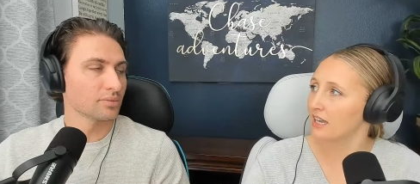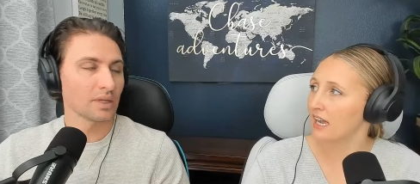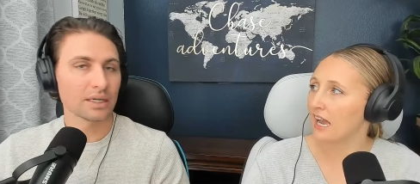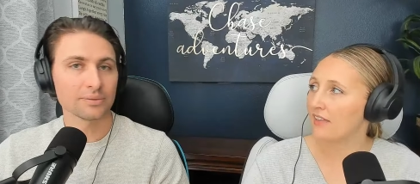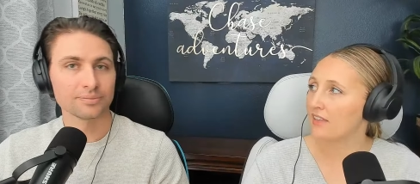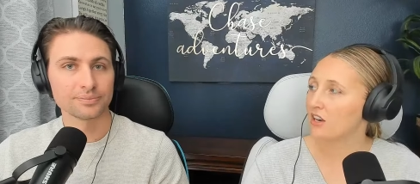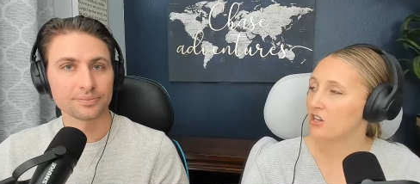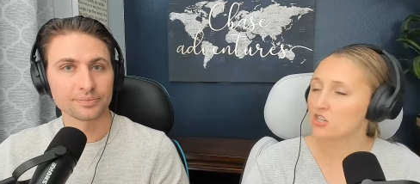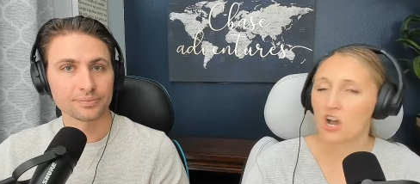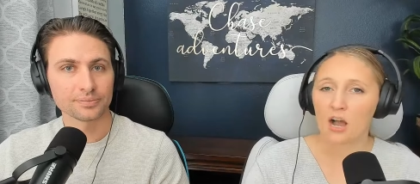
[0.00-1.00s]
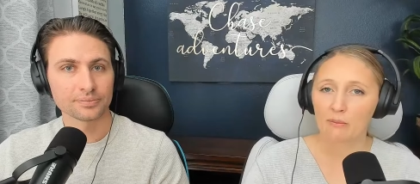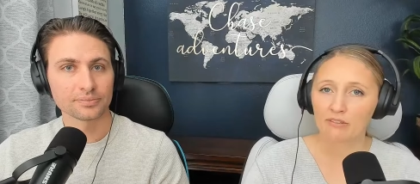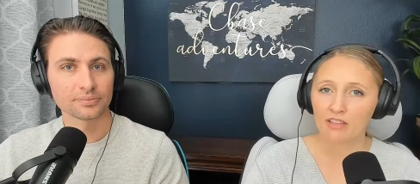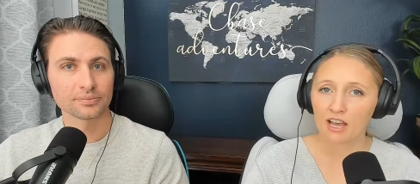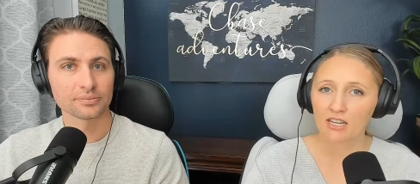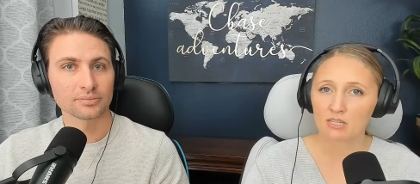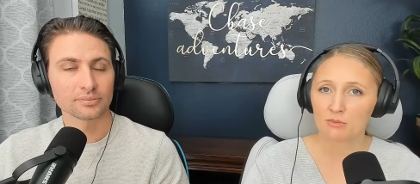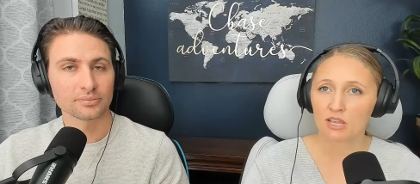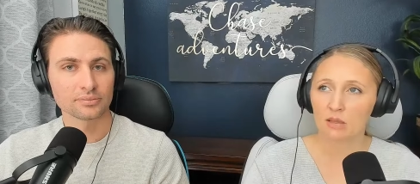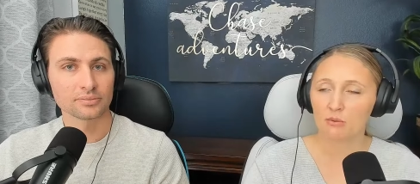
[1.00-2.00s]
Speaker 1: Yeah. And then on top of that, to
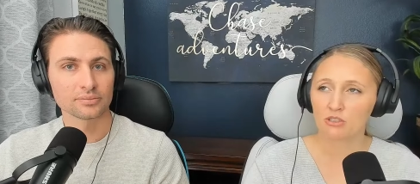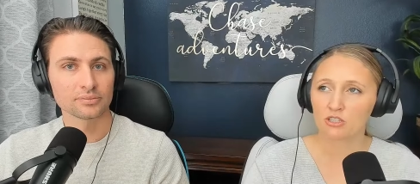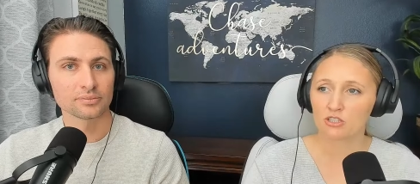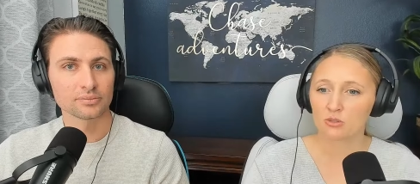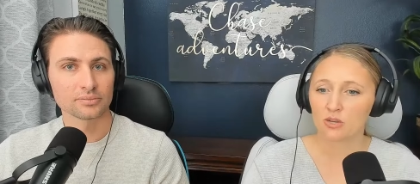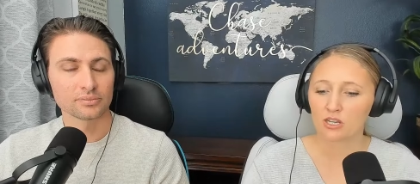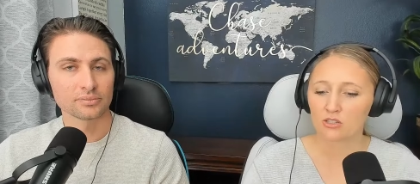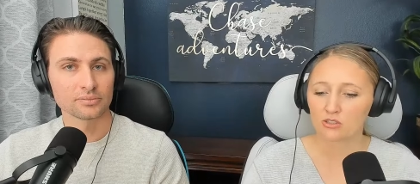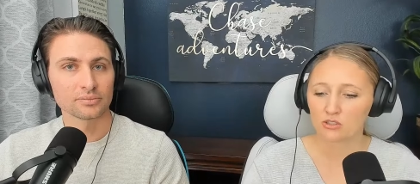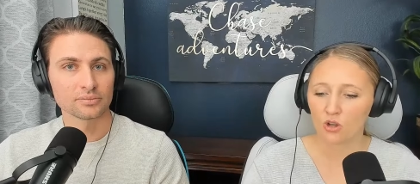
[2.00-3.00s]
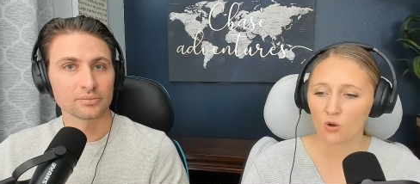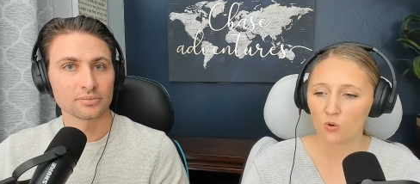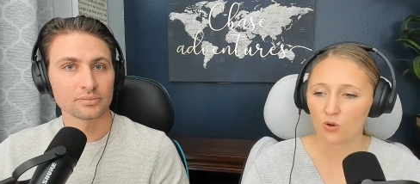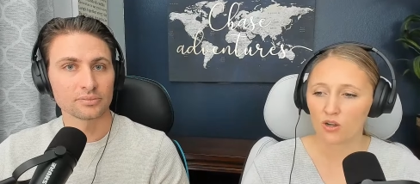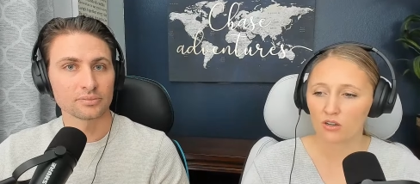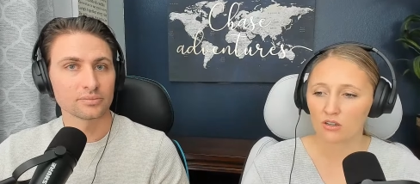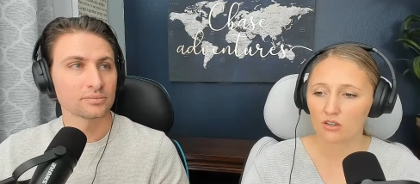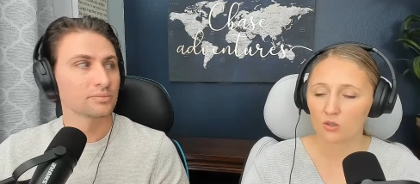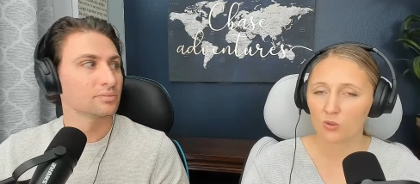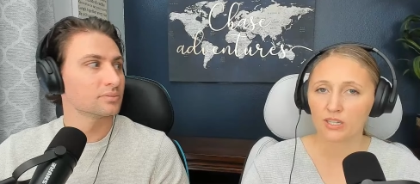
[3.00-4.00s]
be able to do it so
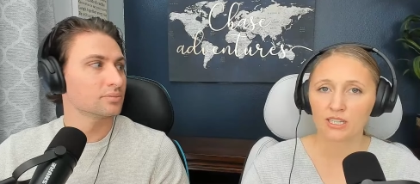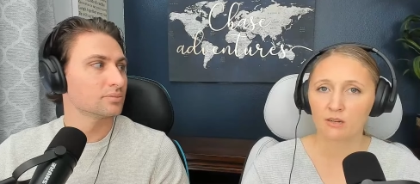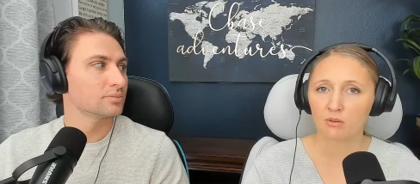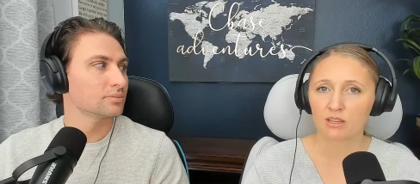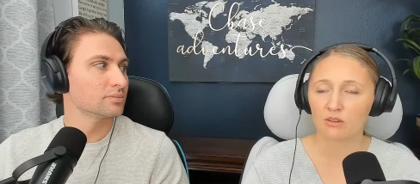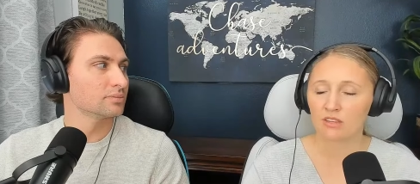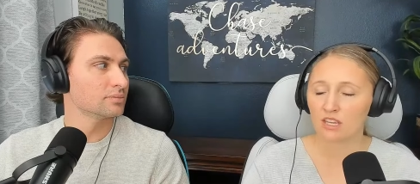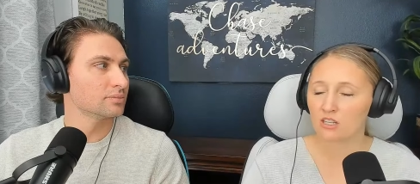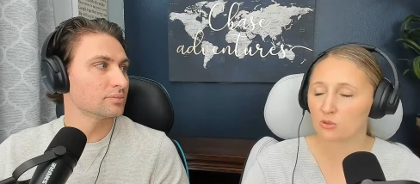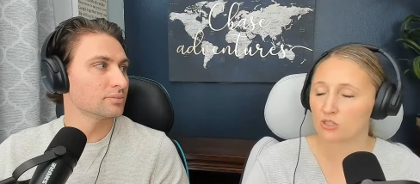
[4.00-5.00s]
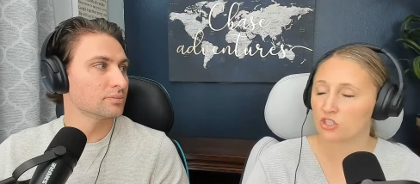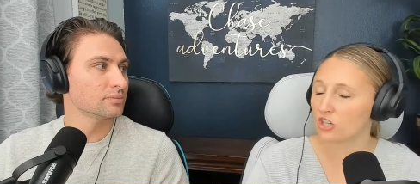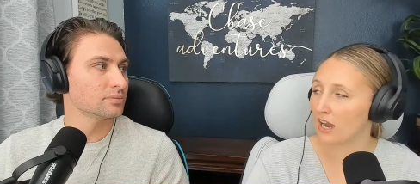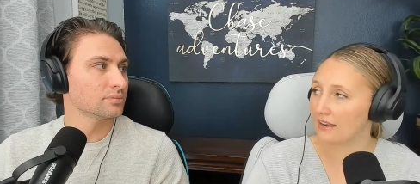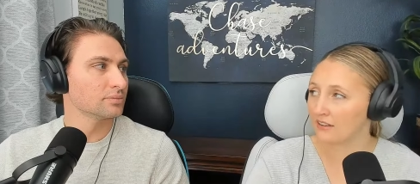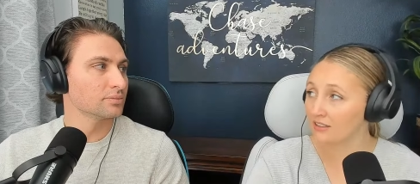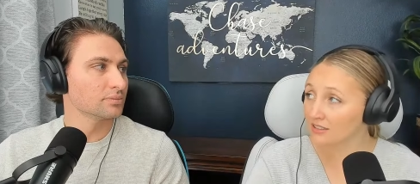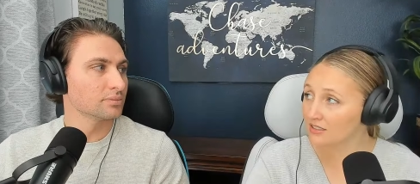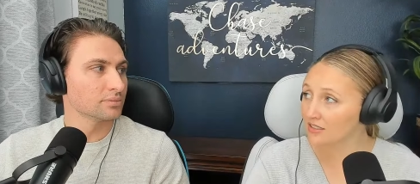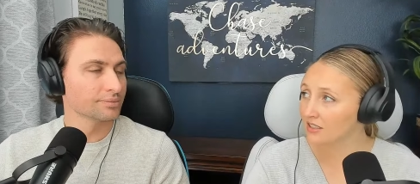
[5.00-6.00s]
quickly and without thinking to a
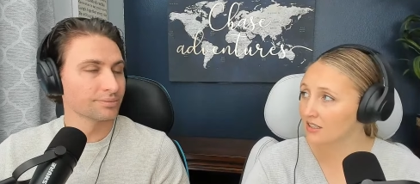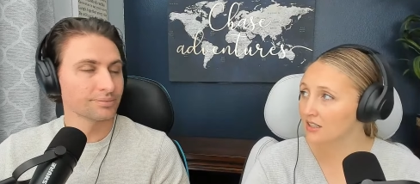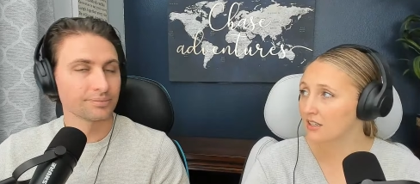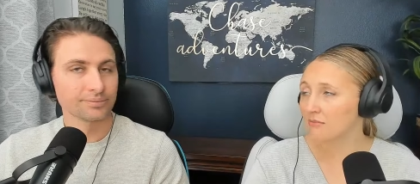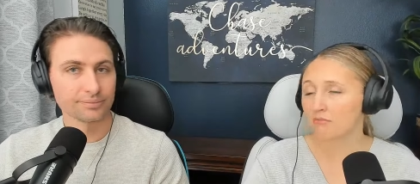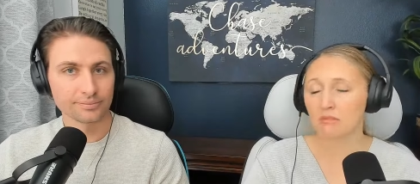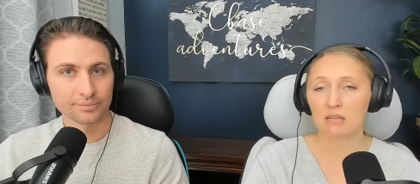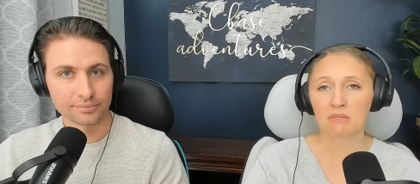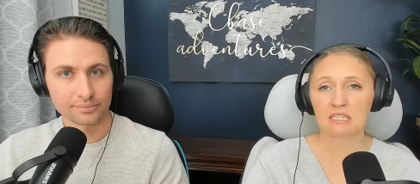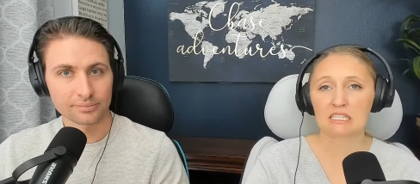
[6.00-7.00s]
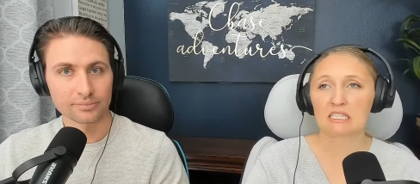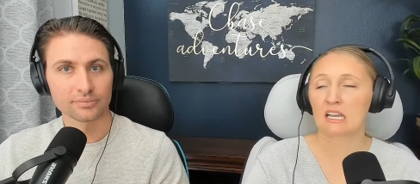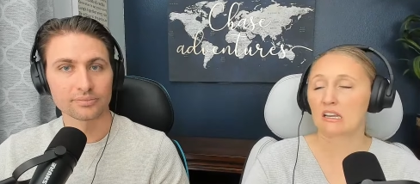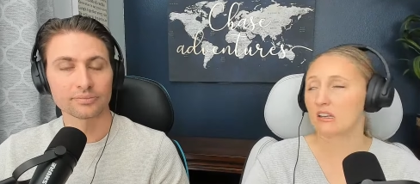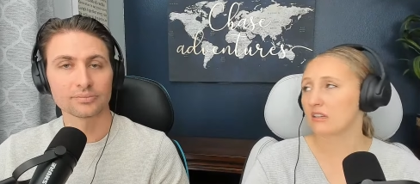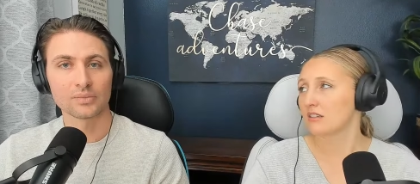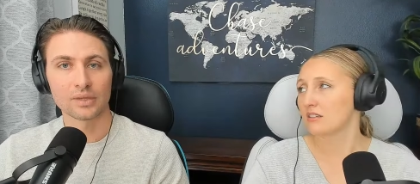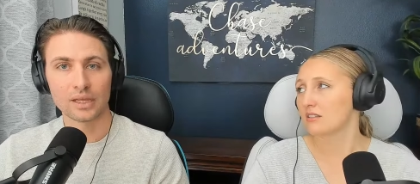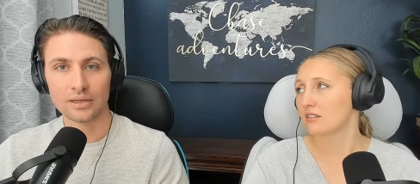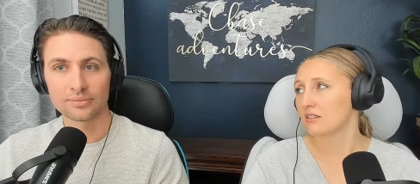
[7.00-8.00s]
child
Speaker 2: mm-hmm. made me sick.
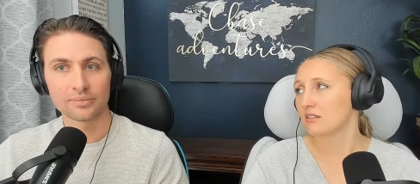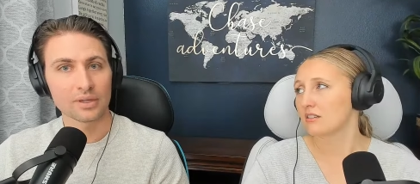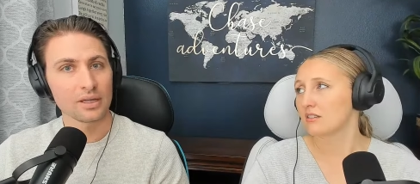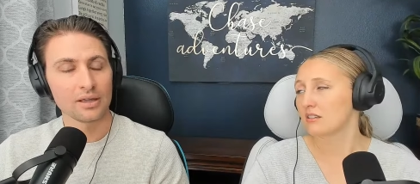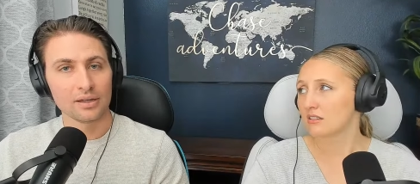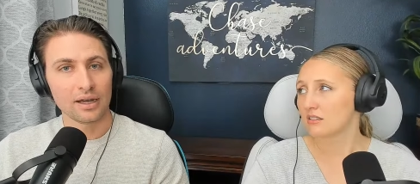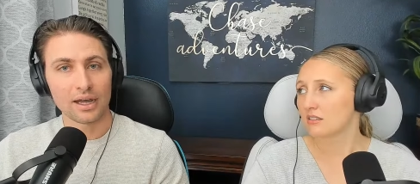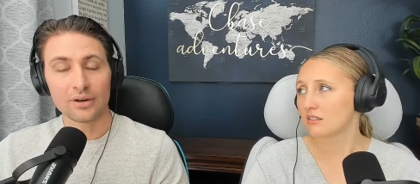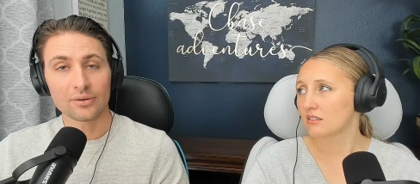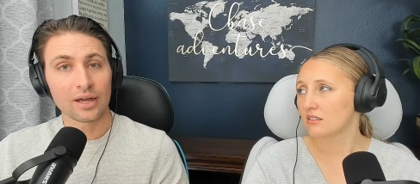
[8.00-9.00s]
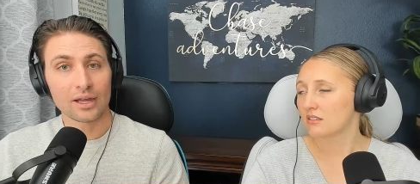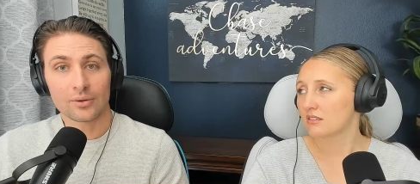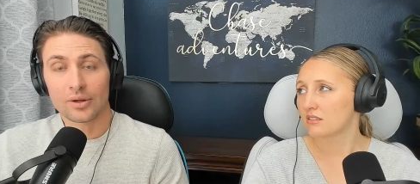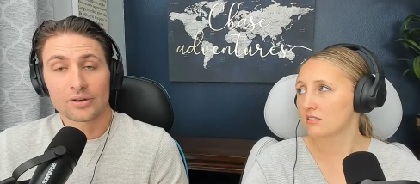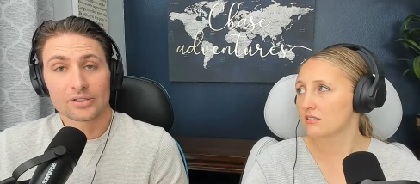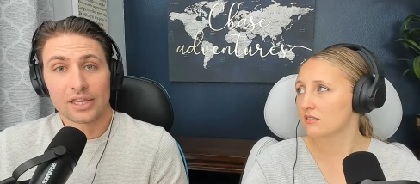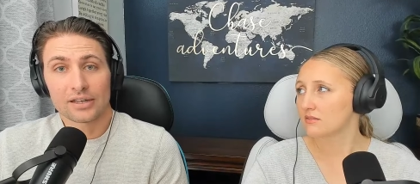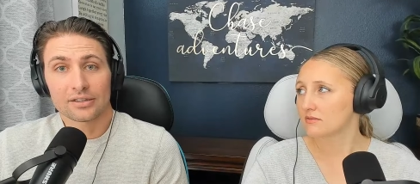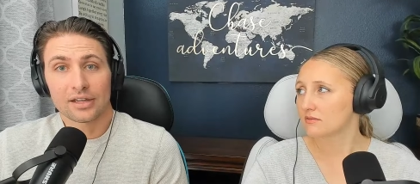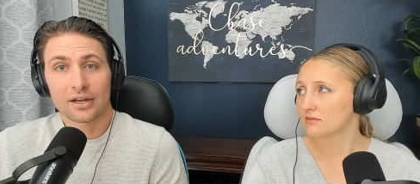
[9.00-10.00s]
Yeah. I don't I don't understand
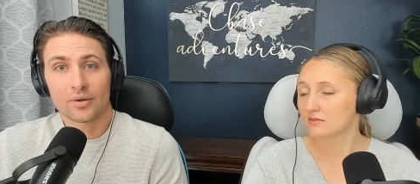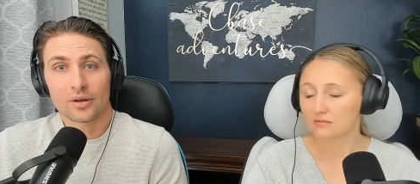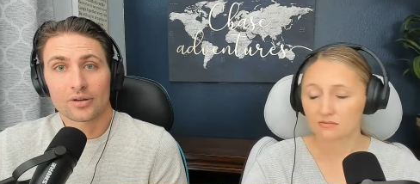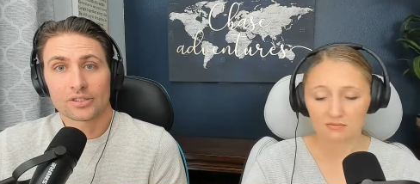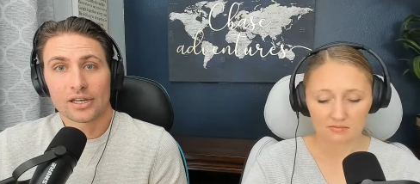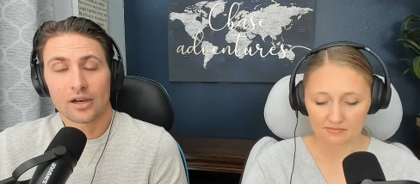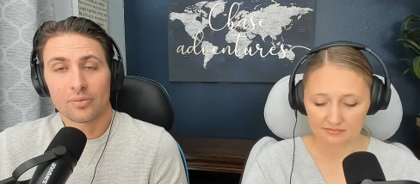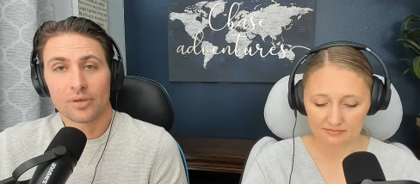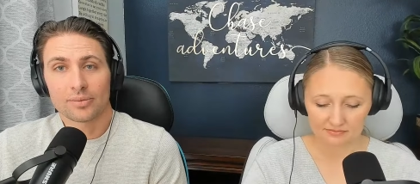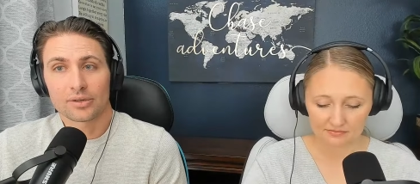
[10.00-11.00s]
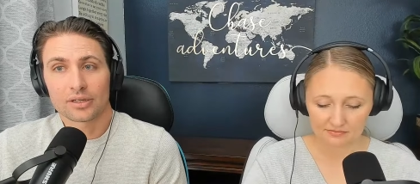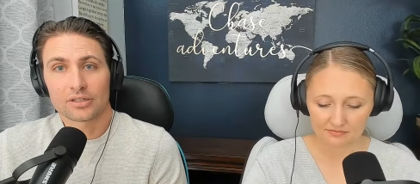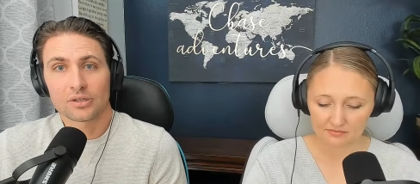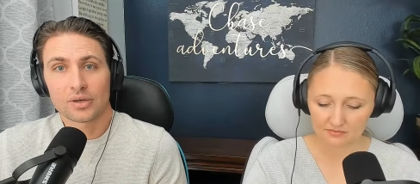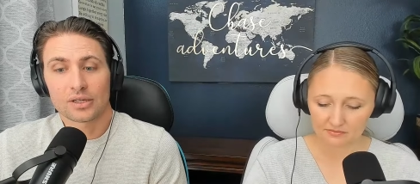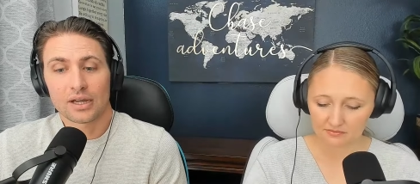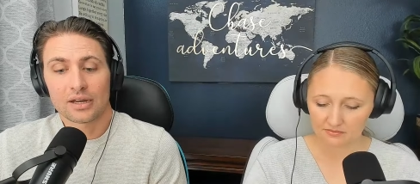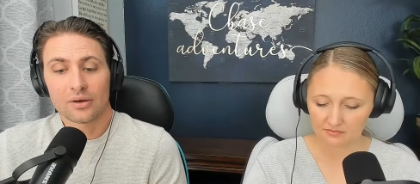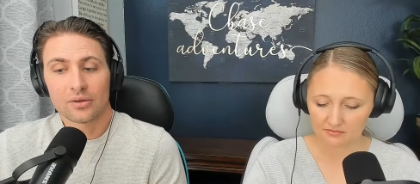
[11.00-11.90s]
it. I don't understand how people can do it. I know